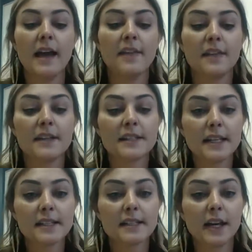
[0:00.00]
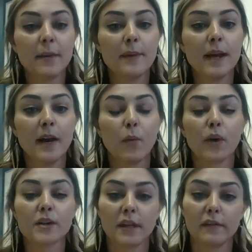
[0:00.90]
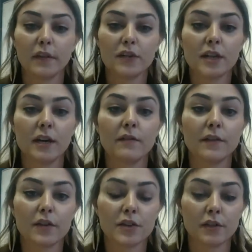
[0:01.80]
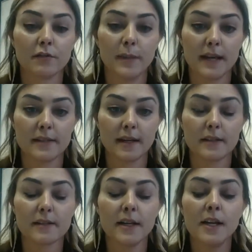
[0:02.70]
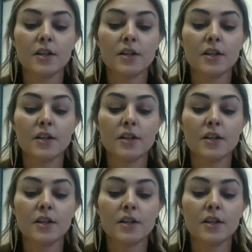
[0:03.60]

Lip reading: And then the system works on a first come, first served basis.